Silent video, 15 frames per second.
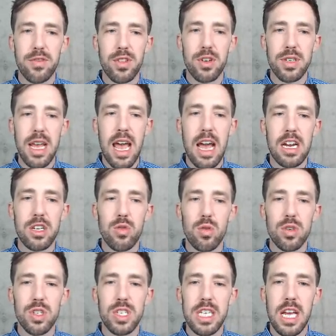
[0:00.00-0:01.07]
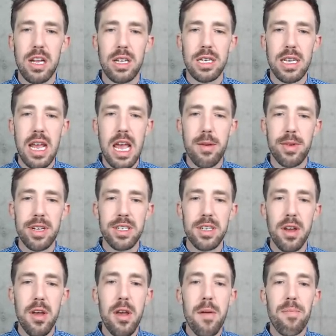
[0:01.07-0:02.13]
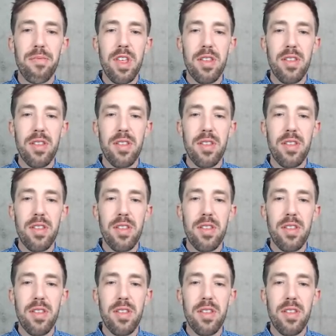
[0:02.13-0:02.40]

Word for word: If there's actual cell damage, then